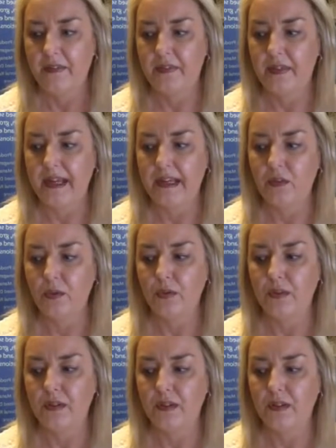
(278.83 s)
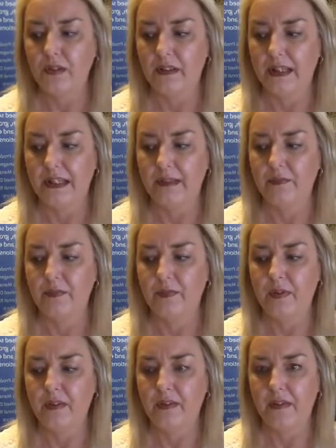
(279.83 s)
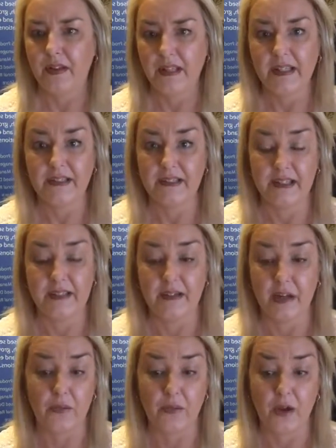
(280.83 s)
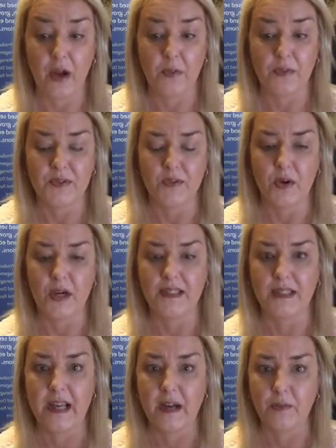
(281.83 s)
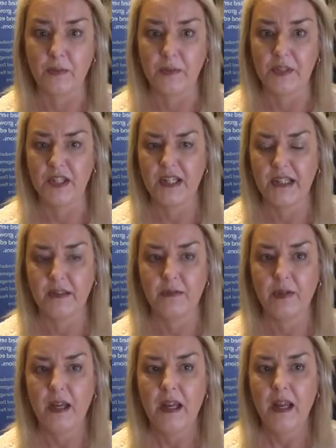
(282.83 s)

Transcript: they could leave the legacy that I was trying to help them achieve?